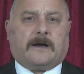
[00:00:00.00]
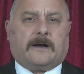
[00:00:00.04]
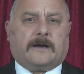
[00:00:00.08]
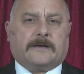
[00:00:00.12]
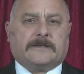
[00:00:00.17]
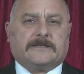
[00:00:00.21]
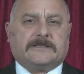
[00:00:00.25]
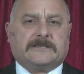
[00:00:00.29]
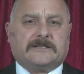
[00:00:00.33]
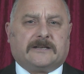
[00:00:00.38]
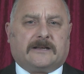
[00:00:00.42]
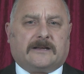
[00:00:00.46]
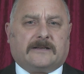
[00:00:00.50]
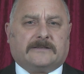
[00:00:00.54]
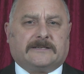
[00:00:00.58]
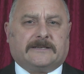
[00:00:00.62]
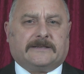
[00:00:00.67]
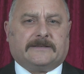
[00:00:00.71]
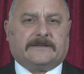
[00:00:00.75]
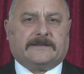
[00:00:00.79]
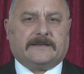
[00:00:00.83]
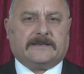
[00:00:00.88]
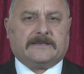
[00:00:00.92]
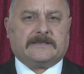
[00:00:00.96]
I
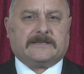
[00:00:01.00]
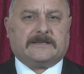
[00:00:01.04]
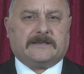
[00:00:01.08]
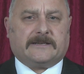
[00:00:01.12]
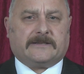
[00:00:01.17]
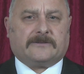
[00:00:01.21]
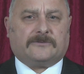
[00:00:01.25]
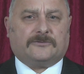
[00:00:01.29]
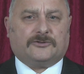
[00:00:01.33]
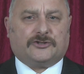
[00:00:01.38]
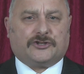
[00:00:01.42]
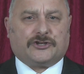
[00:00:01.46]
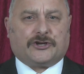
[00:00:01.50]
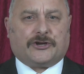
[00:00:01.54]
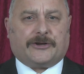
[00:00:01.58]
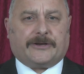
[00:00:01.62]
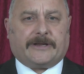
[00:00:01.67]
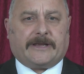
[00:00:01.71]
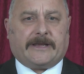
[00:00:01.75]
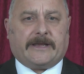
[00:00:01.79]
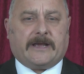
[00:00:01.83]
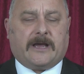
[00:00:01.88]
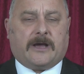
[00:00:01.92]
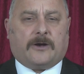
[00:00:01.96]
started this little
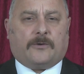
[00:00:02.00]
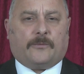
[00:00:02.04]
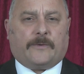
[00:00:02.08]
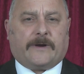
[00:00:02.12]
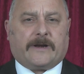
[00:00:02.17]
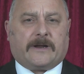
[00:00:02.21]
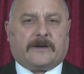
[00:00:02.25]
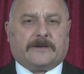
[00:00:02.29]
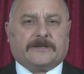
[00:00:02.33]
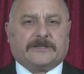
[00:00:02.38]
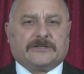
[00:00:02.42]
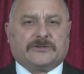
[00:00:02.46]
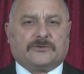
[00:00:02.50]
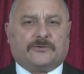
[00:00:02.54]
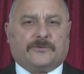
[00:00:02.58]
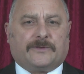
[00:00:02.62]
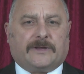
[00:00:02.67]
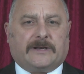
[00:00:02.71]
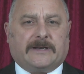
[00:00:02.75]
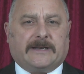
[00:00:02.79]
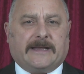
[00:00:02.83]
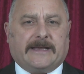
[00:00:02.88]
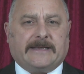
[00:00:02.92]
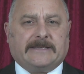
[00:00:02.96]
journey when I saw
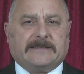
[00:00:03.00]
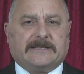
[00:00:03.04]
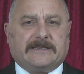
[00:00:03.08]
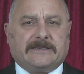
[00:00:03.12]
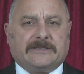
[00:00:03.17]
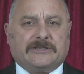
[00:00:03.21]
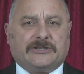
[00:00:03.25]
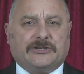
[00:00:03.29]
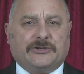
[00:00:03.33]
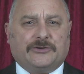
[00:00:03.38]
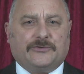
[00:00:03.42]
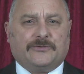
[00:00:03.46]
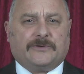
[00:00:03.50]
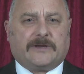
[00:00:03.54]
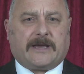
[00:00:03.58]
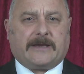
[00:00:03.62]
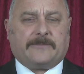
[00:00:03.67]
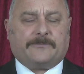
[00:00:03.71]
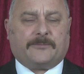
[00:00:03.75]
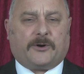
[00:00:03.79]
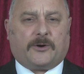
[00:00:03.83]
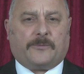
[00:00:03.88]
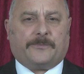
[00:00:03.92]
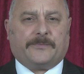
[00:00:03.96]
the latest
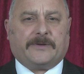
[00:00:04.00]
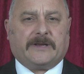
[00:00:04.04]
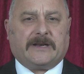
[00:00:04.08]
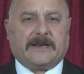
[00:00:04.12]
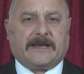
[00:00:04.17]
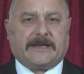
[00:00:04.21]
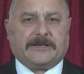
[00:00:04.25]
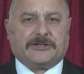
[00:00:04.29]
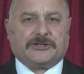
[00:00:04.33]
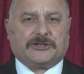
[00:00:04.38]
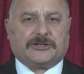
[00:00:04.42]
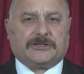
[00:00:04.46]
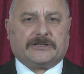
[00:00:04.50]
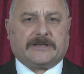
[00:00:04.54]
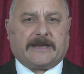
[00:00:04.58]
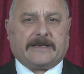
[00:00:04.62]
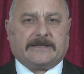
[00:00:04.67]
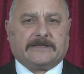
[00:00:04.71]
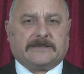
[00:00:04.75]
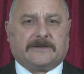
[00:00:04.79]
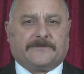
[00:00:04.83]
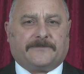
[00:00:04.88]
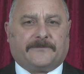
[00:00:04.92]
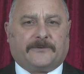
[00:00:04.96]
UK population
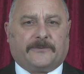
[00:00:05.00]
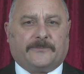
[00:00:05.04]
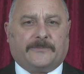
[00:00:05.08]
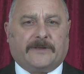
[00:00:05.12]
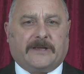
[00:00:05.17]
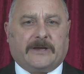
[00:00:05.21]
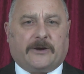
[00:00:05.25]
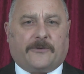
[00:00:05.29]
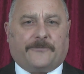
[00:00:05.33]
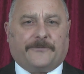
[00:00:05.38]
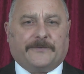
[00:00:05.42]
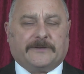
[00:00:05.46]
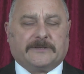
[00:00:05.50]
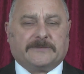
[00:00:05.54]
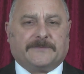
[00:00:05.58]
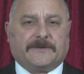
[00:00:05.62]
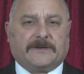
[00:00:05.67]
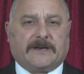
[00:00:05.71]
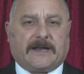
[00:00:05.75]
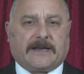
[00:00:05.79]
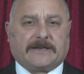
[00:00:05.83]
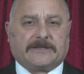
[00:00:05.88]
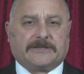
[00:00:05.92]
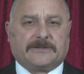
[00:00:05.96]
data from the Office
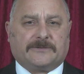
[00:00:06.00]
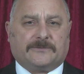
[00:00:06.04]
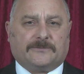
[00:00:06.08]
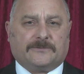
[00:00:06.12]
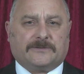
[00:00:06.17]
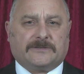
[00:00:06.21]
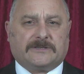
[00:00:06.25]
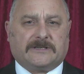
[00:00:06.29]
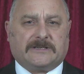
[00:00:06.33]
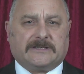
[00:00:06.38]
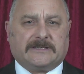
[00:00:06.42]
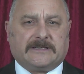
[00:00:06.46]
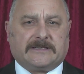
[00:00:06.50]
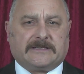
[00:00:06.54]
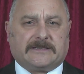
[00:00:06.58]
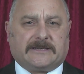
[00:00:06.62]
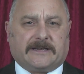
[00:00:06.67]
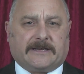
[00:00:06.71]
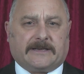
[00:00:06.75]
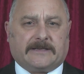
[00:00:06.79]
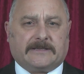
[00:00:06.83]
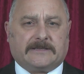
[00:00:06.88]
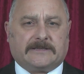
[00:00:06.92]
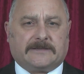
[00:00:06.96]
for National
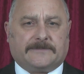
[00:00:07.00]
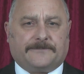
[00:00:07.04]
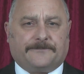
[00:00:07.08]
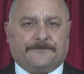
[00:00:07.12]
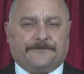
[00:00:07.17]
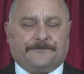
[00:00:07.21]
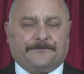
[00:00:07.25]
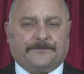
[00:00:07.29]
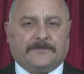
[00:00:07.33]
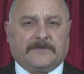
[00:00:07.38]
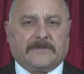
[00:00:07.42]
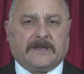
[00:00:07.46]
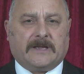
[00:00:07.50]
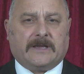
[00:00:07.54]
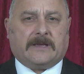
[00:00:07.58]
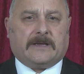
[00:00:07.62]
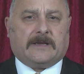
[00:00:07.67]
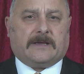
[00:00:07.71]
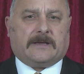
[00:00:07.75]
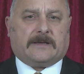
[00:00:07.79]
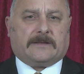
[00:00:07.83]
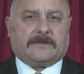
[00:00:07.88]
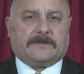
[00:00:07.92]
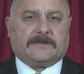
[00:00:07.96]
Statistics.
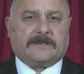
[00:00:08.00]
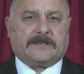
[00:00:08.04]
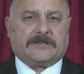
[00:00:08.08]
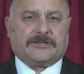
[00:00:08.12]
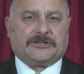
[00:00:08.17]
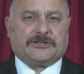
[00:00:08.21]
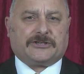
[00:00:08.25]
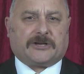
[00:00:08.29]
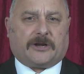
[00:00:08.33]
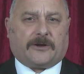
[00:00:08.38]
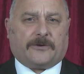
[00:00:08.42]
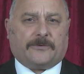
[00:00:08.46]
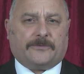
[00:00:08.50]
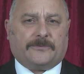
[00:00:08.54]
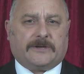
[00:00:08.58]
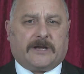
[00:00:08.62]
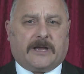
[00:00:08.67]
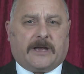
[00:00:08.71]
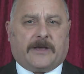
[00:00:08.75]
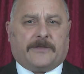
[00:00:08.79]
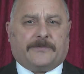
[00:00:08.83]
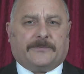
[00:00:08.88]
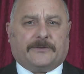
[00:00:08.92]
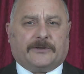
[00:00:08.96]
This showed
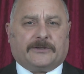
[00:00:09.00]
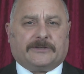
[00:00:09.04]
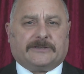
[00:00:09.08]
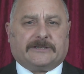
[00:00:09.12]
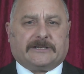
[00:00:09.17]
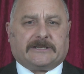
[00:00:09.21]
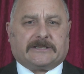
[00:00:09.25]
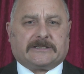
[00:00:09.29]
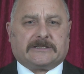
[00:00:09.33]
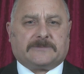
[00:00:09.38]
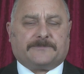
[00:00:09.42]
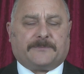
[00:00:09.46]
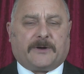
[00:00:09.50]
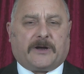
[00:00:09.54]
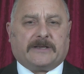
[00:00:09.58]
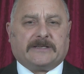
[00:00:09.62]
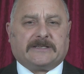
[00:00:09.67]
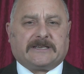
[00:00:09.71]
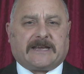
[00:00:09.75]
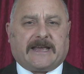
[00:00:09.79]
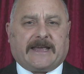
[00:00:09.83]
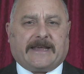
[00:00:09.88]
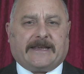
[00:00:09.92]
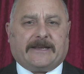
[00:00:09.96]
that
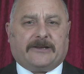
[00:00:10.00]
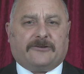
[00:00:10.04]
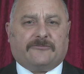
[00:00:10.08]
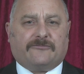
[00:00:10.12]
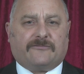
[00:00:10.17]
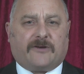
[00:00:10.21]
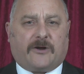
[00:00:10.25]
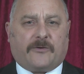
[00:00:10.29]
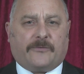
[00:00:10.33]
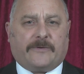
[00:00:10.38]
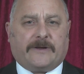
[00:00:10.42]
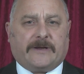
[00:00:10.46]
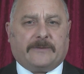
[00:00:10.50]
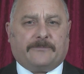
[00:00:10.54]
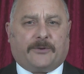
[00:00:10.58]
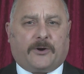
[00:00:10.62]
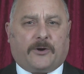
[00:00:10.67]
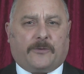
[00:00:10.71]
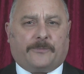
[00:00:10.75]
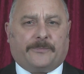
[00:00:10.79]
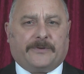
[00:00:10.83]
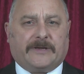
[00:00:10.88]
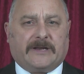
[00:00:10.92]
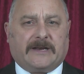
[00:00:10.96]
despite a growing
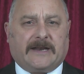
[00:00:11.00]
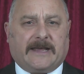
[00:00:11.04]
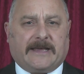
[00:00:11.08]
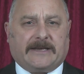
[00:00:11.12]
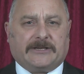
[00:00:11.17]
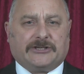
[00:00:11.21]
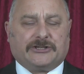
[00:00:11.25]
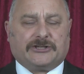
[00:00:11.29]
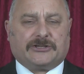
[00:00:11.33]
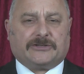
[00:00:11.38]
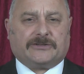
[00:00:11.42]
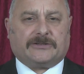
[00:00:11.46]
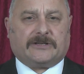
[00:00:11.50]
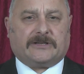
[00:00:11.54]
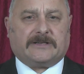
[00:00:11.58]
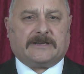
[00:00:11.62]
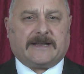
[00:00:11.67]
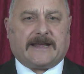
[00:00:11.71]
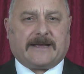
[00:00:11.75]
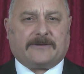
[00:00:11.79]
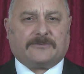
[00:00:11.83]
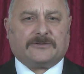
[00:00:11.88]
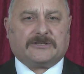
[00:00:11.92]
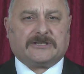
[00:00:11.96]
population that
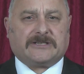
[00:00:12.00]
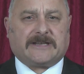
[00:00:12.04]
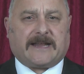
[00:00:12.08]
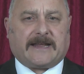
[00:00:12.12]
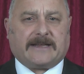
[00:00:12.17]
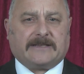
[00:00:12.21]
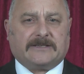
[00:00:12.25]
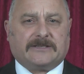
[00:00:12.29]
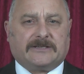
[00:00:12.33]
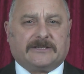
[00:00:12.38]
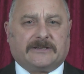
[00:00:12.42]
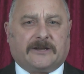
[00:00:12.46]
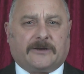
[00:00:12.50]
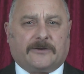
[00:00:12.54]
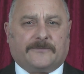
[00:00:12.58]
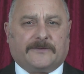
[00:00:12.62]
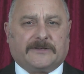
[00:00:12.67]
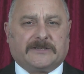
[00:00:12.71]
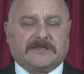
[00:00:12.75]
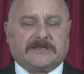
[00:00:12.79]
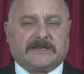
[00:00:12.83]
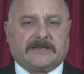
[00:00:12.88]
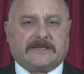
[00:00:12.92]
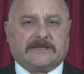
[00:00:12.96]
now stands at
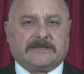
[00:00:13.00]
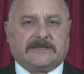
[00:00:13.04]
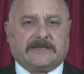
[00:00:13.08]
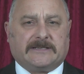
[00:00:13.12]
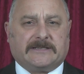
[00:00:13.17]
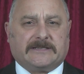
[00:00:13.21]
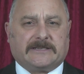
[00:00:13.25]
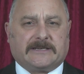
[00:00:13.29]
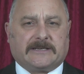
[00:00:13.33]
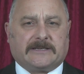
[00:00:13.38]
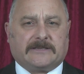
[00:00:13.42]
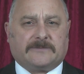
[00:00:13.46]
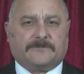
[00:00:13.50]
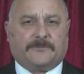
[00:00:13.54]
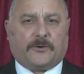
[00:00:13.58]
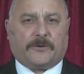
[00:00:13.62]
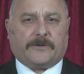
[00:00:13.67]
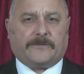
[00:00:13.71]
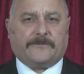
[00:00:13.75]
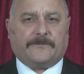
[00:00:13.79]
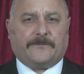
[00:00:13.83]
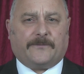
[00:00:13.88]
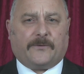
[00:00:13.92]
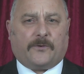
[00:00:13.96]
over
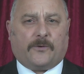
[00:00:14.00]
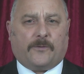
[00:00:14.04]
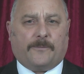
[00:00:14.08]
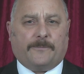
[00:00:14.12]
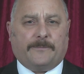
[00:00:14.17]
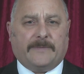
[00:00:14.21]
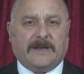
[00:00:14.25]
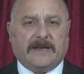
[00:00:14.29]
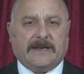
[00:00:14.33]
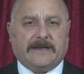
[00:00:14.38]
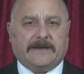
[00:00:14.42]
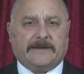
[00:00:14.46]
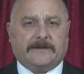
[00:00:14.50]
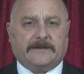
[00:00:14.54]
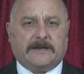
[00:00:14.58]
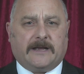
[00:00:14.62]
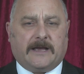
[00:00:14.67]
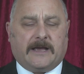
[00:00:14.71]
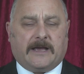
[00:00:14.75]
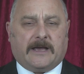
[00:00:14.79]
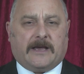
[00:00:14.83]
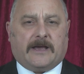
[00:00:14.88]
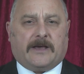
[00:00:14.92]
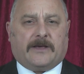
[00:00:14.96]
66.4 million,
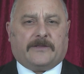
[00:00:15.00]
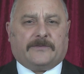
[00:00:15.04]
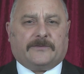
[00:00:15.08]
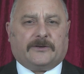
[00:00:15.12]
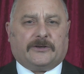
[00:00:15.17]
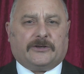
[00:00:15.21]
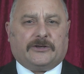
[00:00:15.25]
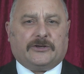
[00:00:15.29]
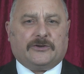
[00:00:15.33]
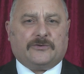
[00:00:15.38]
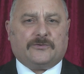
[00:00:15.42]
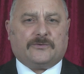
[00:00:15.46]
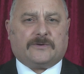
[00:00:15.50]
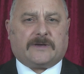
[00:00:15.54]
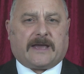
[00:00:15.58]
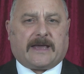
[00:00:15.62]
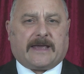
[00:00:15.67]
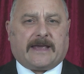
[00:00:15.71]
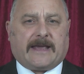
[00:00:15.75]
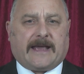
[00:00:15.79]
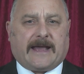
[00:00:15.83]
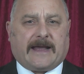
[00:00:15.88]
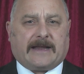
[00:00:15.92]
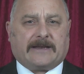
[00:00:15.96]
the
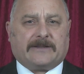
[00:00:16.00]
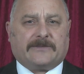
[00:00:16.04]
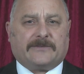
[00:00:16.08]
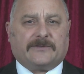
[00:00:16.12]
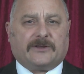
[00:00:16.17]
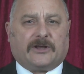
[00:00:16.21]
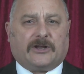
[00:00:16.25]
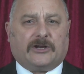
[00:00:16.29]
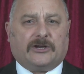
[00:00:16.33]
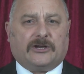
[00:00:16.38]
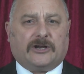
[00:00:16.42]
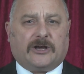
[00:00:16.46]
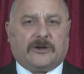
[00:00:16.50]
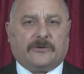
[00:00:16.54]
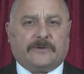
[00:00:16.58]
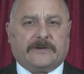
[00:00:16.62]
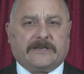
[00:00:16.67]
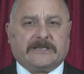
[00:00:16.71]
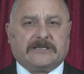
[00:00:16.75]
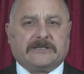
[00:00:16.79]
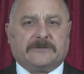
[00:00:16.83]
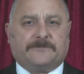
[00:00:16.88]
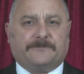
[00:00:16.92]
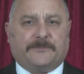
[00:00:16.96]
UK had the
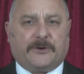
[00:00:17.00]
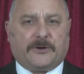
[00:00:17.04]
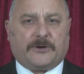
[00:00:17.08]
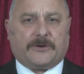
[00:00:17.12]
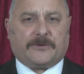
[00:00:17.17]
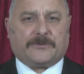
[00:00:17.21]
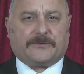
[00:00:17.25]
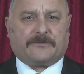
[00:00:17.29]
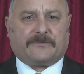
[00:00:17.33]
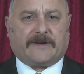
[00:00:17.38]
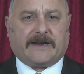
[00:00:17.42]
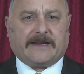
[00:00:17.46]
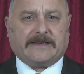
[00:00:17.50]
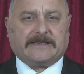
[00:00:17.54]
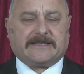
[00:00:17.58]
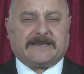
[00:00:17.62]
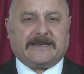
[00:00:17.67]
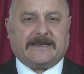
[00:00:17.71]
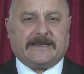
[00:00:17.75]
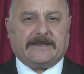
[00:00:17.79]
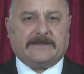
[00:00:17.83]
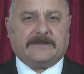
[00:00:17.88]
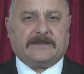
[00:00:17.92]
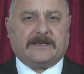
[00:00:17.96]
lowest birth rate
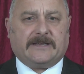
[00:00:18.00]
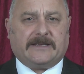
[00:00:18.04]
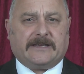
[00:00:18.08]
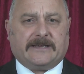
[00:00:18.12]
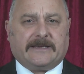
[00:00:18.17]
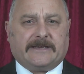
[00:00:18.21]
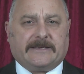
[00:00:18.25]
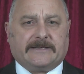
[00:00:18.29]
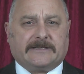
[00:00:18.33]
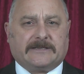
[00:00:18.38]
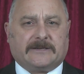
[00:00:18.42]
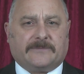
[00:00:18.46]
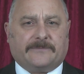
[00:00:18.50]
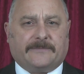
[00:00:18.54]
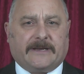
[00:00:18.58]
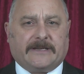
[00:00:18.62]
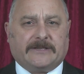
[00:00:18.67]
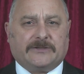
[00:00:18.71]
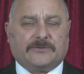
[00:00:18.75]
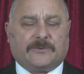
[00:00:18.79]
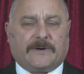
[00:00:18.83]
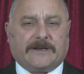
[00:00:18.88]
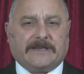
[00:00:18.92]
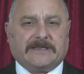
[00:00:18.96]
in the year to
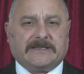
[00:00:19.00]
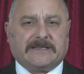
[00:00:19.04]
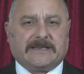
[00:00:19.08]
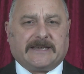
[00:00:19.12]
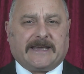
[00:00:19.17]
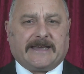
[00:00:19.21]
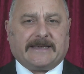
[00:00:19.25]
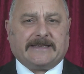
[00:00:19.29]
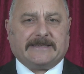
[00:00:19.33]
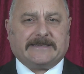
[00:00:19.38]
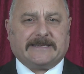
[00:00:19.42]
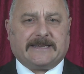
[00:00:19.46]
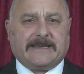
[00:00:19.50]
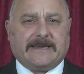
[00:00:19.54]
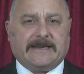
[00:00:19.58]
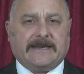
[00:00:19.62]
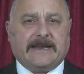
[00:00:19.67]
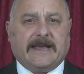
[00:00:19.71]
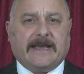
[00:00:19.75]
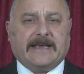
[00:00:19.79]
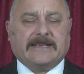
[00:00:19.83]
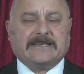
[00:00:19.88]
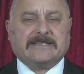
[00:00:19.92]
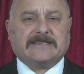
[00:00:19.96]
mid
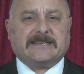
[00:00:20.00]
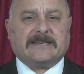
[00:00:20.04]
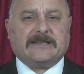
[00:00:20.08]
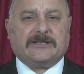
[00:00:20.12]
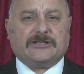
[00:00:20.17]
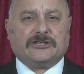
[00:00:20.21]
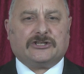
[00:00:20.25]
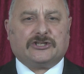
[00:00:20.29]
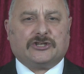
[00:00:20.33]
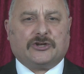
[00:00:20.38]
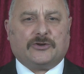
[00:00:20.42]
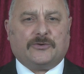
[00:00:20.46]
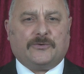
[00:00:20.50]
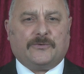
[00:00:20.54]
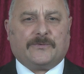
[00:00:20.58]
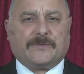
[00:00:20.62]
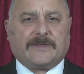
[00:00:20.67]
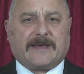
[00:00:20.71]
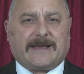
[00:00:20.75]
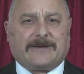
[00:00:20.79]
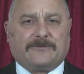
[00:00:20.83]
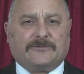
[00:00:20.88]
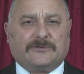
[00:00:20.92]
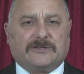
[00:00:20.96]
2018 since
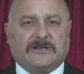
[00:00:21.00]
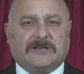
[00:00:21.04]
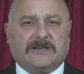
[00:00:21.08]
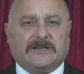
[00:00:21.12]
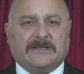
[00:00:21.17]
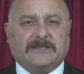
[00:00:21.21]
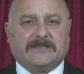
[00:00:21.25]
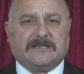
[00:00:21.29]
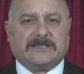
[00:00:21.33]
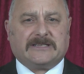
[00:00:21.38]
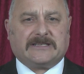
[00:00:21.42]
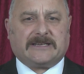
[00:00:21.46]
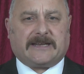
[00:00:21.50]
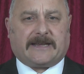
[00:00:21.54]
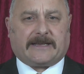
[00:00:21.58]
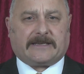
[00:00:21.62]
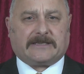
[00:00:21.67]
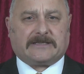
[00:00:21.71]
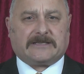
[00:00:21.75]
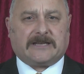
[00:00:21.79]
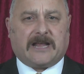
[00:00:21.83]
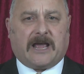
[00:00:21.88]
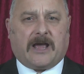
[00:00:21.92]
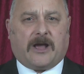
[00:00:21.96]

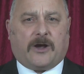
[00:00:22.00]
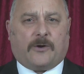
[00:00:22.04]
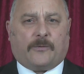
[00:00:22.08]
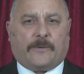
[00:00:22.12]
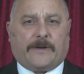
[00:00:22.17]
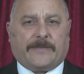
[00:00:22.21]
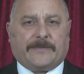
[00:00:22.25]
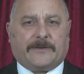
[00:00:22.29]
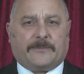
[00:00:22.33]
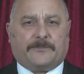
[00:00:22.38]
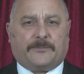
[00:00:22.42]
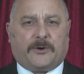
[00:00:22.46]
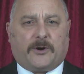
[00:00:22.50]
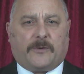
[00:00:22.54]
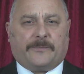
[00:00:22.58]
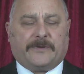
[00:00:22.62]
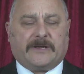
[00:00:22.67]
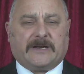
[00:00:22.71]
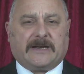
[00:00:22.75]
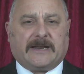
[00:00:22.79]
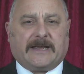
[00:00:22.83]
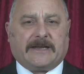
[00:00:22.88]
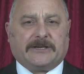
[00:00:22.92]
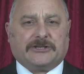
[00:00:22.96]
2006, when the
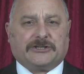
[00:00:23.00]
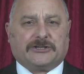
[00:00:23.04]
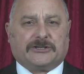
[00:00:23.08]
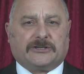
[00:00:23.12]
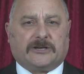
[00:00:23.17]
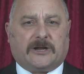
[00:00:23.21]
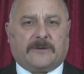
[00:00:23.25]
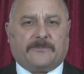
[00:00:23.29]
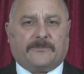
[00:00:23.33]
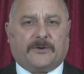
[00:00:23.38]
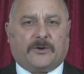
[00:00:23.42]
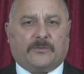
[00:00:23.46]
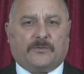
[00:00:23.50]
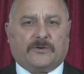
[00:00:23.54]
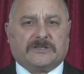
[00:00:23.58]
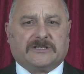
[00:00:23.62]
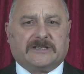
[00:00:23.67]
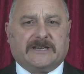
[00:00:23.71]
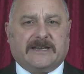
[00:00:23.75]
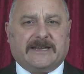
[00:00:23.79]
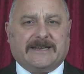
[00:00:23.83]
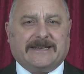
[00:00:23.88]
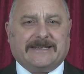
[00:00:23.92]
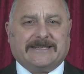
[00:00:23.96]
population number was
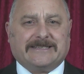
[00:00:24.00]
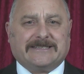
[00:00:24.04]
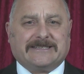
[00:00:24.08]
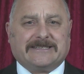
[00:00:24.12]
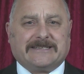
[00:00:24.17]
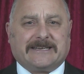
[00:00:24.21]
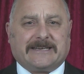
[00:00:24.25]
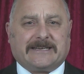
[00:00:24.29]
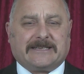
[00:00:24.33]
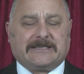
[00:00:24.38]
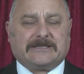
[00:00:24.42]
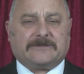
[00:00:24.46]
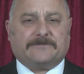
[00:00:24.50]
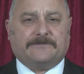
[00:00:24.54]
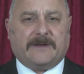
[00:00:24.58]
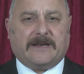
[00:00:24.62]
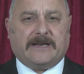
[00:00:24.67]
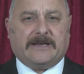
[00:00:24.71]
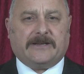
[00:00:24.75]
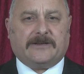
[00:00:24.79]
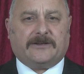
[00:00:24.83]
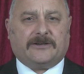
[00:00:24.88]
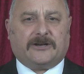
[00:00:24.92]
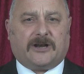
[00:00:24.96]
nearly 6
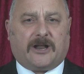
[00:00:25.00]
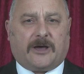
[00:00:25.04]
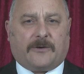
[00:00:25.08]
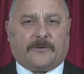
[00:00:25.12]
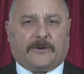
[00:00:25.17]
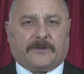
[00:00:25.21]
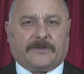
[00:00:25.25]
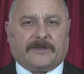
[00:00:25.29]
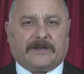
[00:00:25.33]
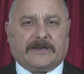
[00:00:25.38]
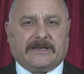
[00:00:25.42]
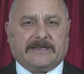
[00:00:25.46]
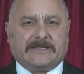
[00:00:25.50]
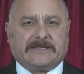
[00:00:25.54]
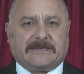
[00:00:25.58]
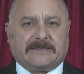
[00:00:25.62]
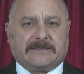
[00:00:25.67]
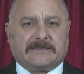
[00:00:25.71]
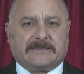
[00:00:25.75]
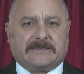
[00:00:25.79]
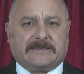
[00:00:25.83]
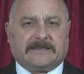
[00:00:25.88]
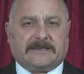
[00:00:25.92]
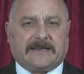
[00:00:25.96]
million lower than it
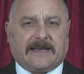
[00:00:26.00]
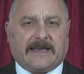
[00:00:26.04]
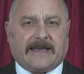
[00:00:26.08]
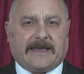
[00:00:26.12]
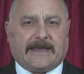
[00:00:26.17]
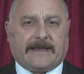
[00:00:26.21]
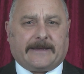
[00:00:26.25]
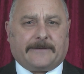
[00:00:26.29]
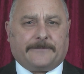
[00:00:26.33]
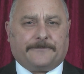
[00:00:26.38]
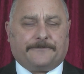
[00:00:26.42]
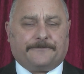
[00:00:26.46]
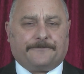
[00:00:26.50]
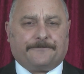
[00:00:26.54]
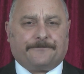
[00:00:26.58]
is today